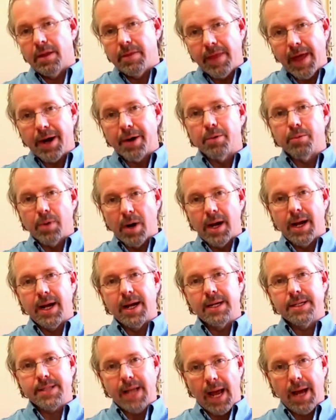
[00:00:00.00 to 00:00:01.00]
that
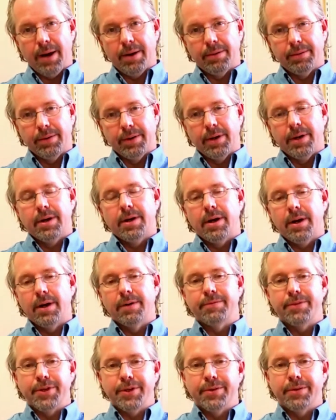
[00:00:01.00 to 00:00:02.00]
arise out
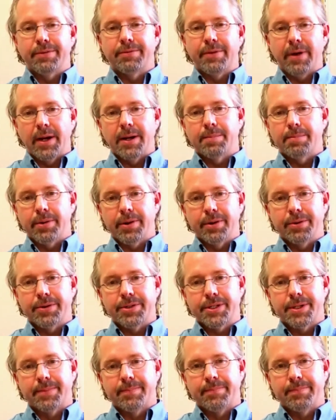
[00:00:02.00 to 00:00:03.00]
of the unified approach.